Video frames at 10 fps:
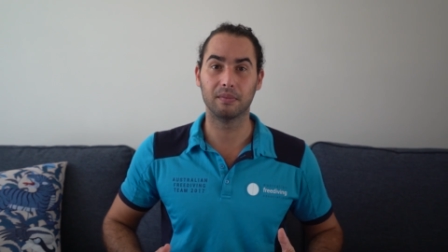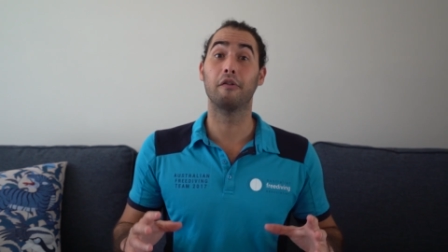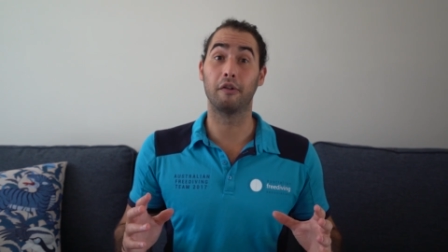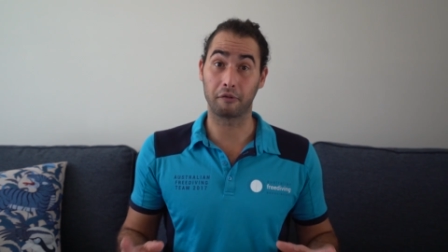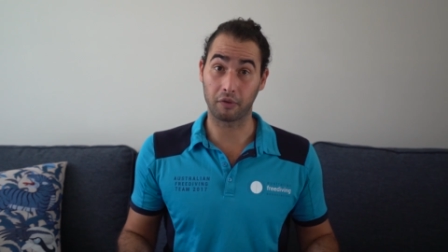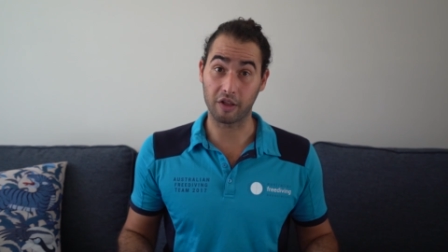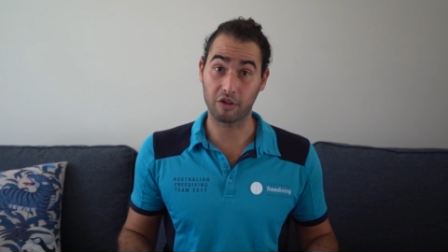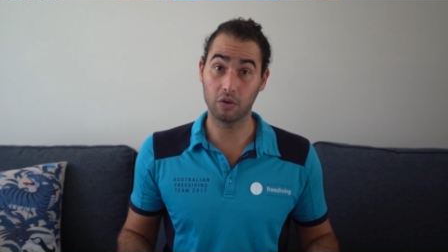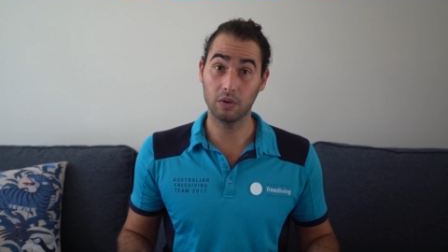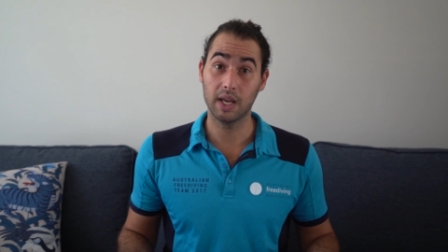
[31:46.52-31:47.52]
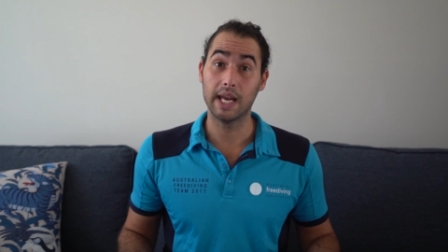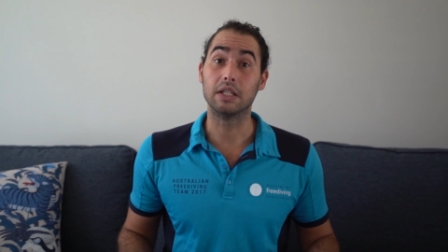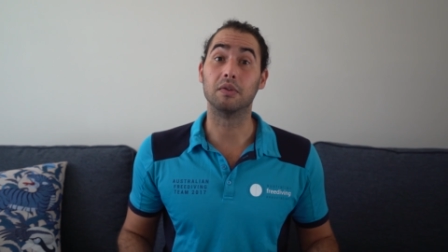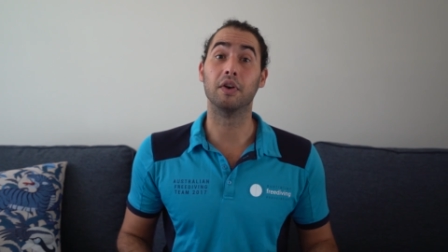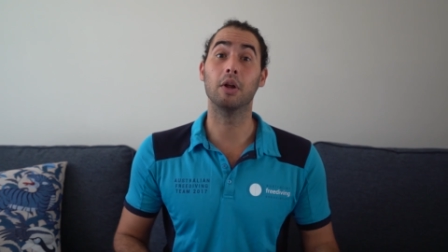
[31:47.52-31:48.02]
For Frenzel,
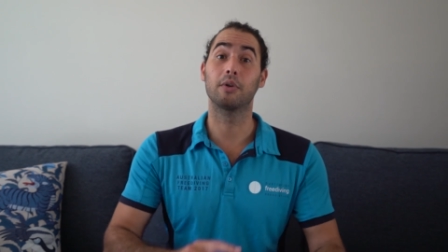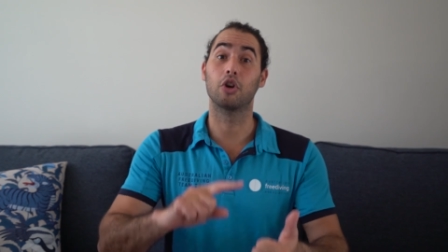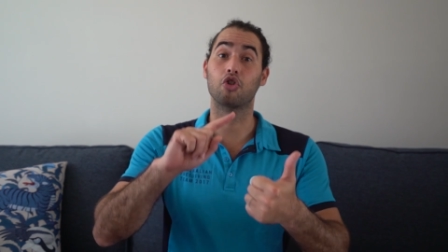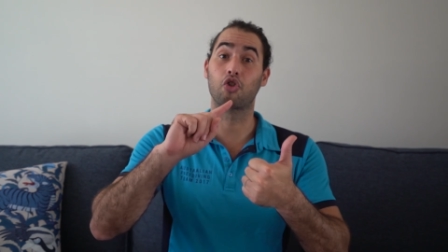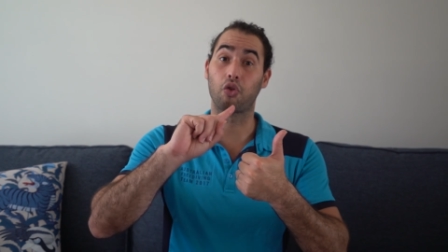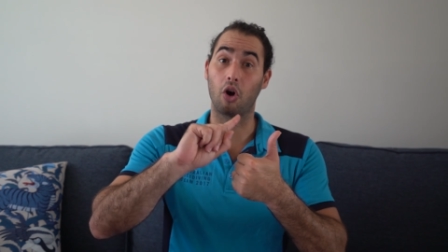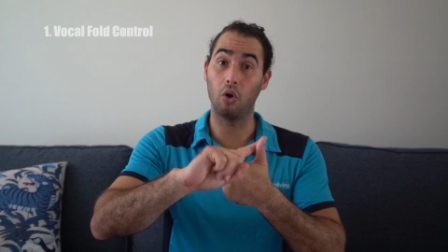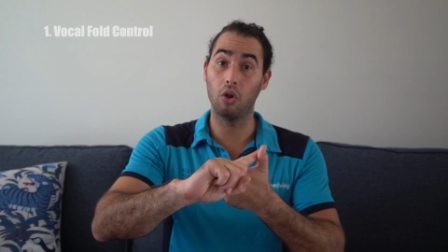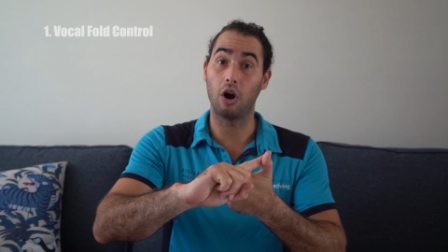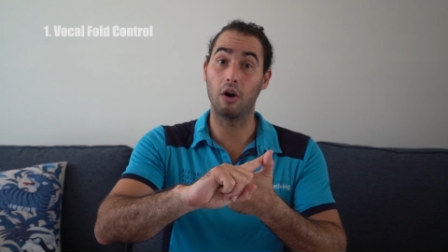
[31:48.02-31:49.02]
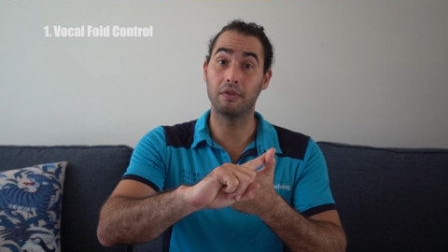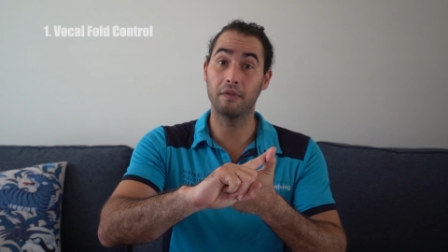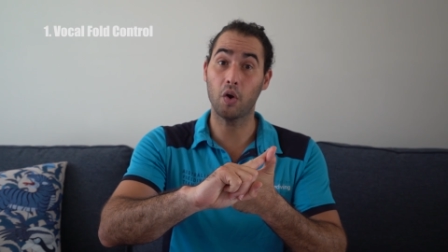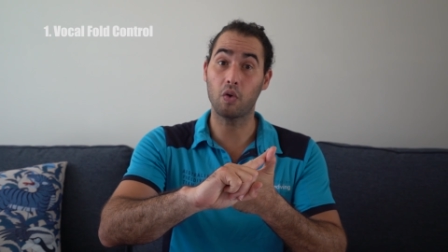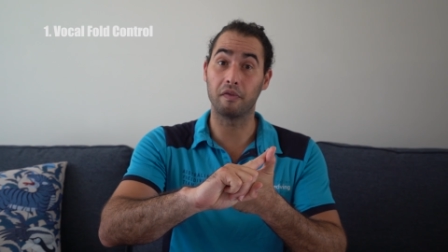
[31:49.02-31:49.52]
develop control of the
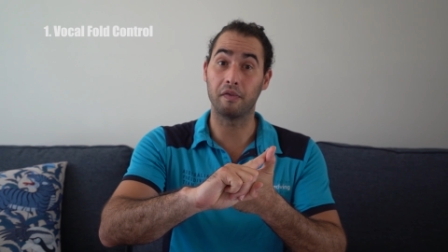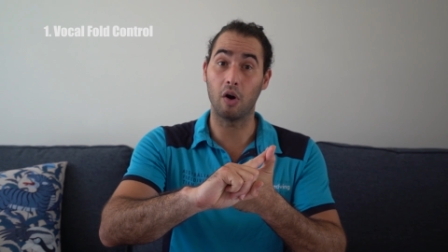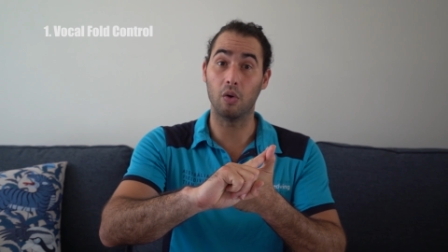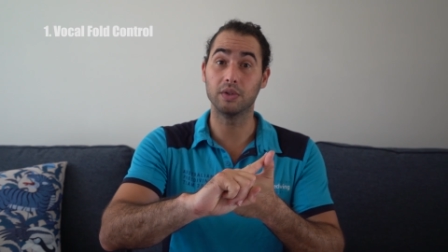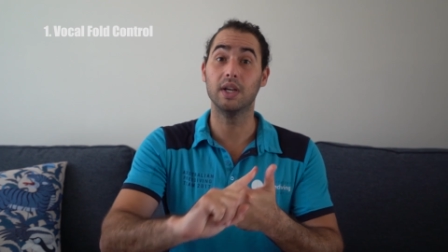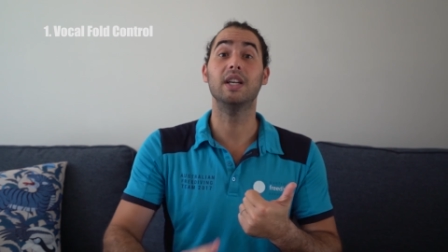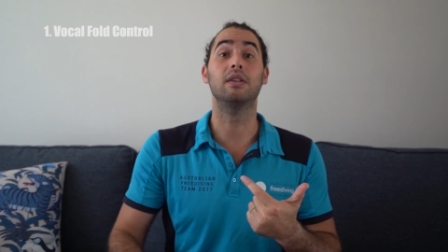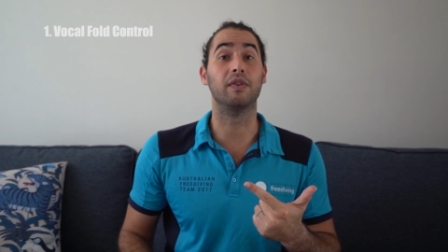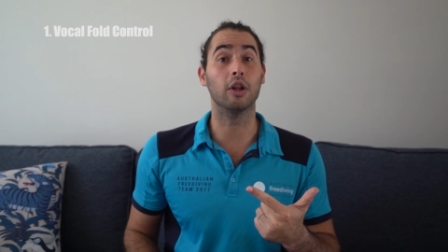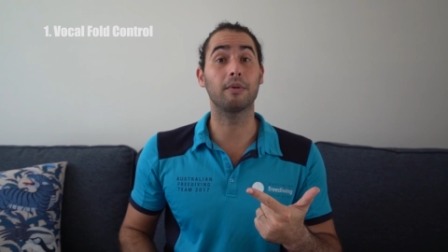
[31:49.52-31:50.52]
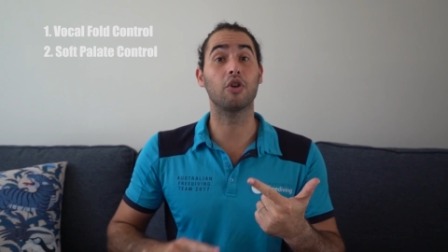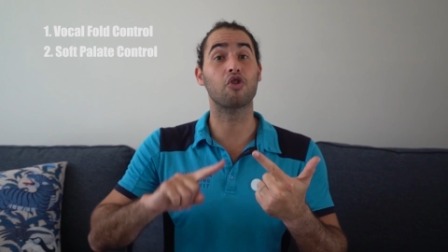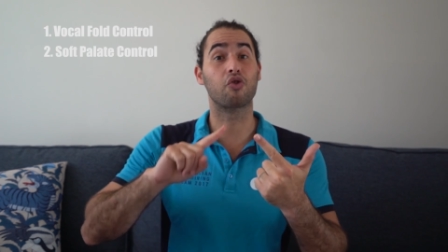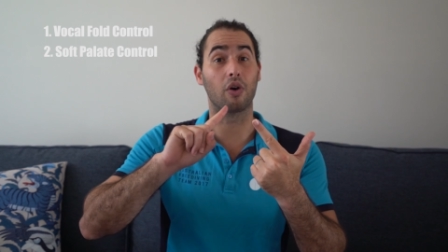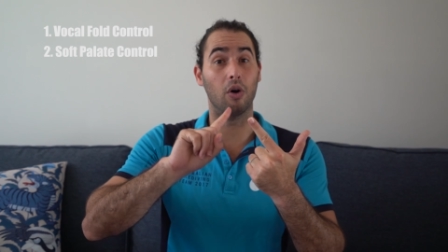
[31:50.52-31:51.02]
vocal fold, develop
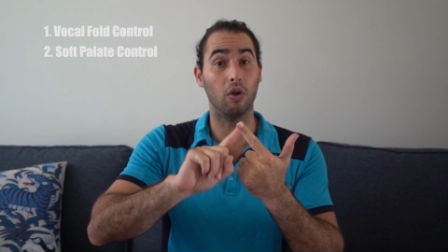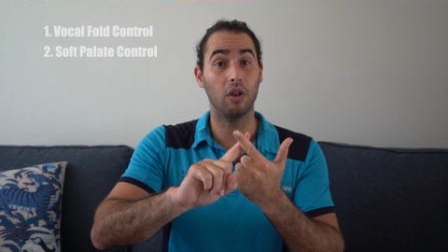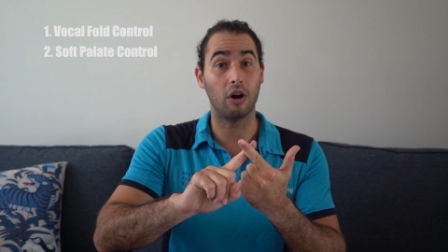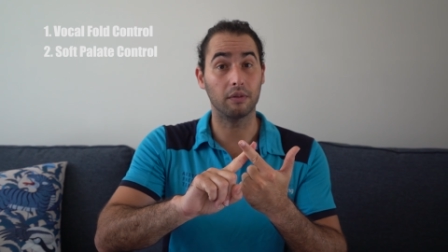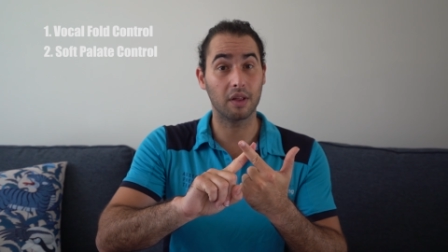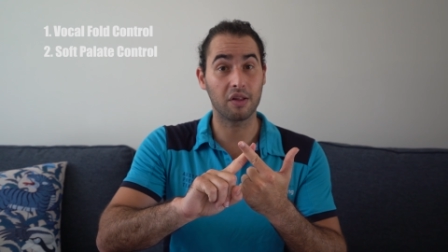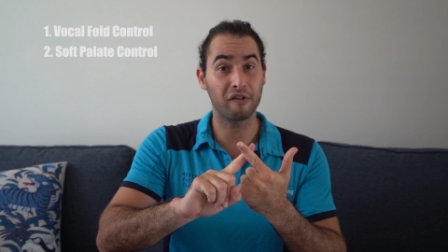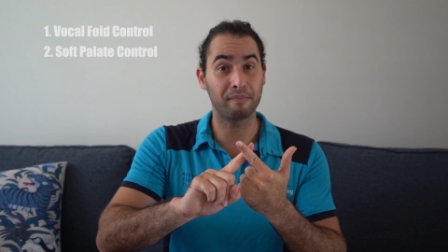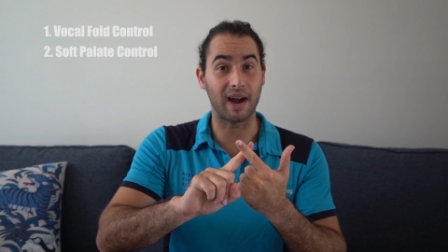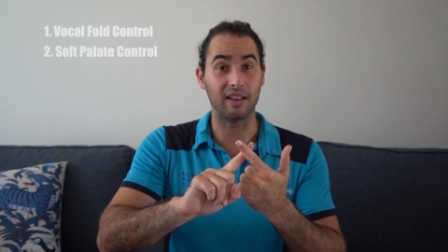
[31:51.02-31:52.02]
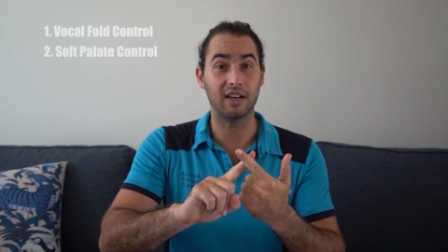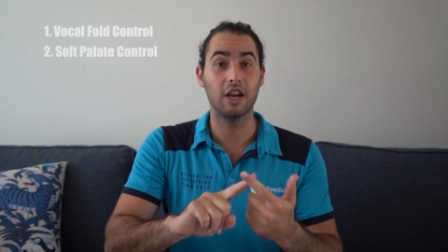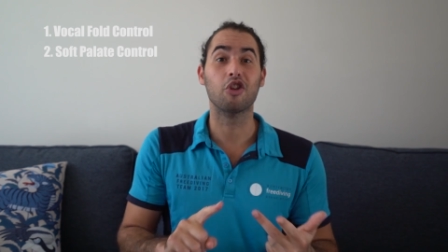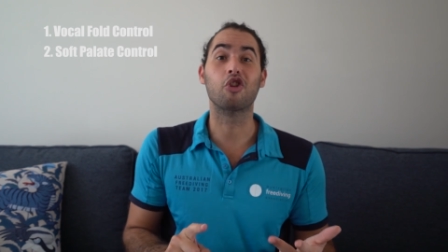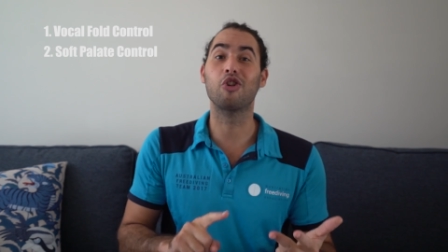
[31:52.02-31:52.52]
control of the soft palate,
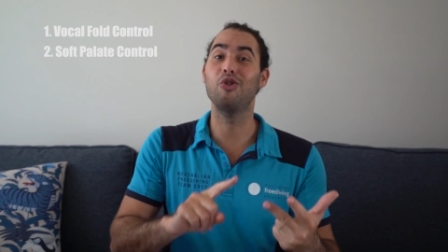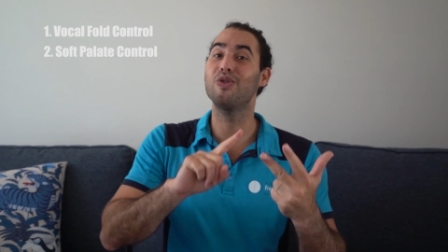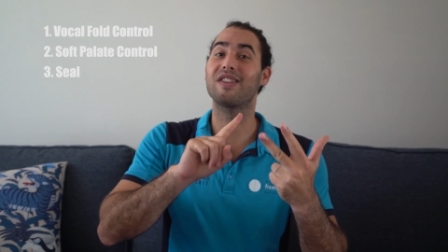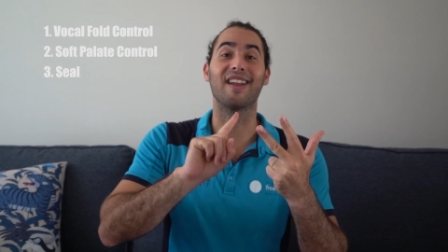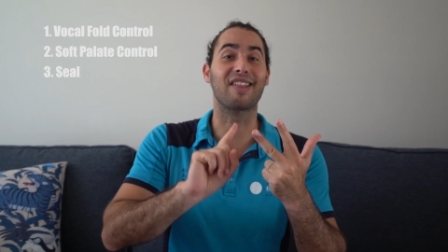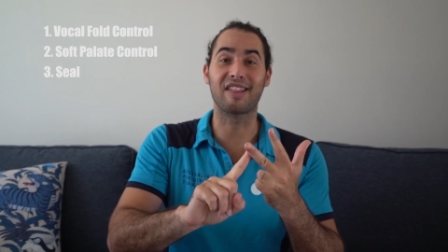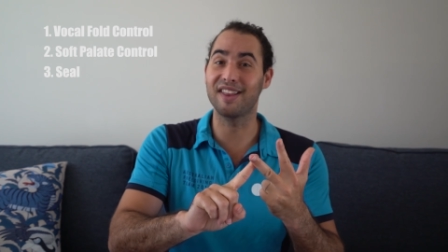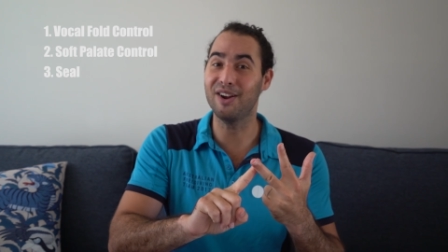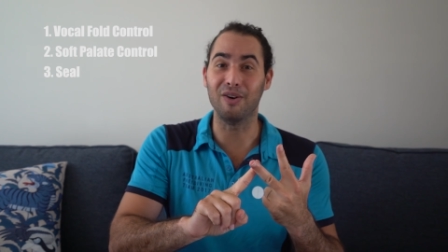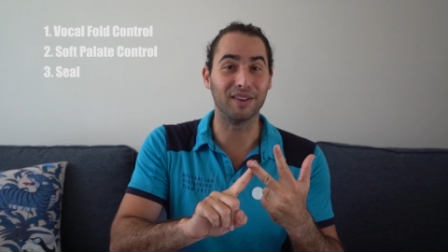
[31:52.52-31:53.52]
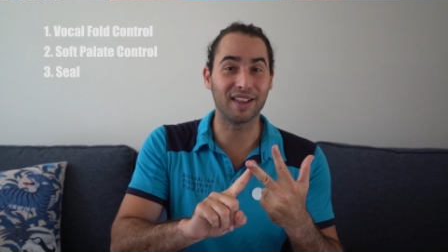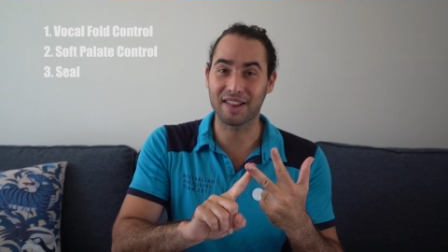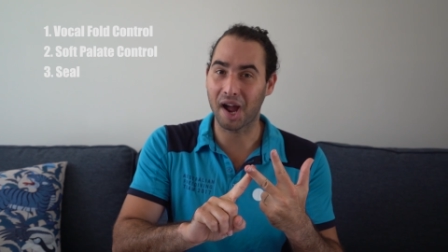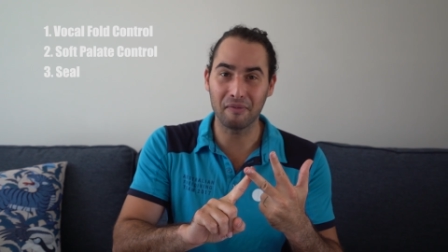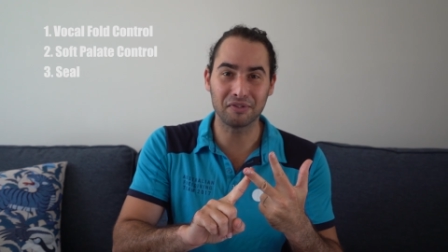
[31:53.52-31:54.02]
choose a seal that's
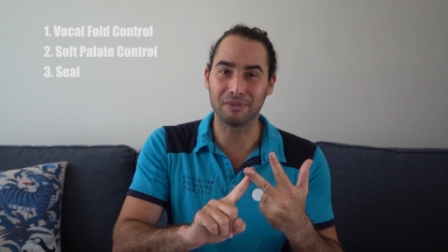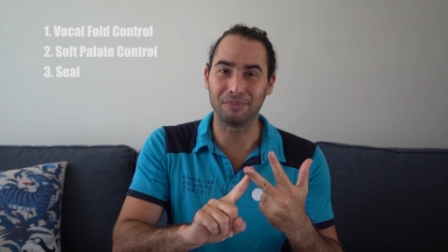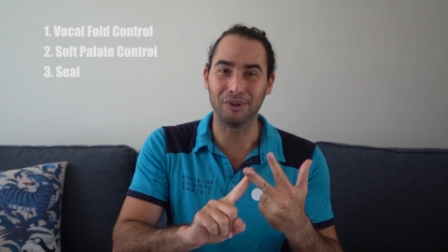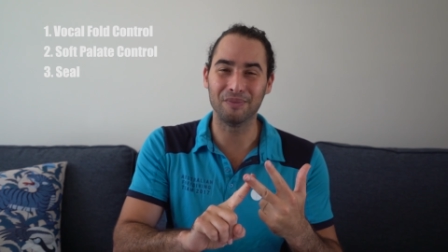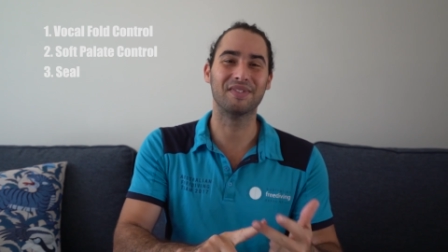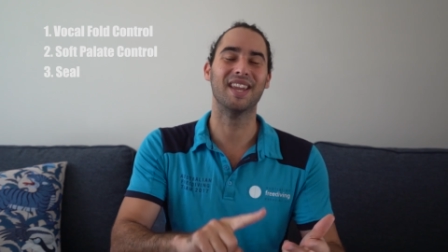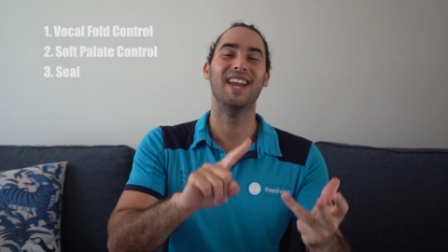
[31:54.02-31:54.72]
comfortable,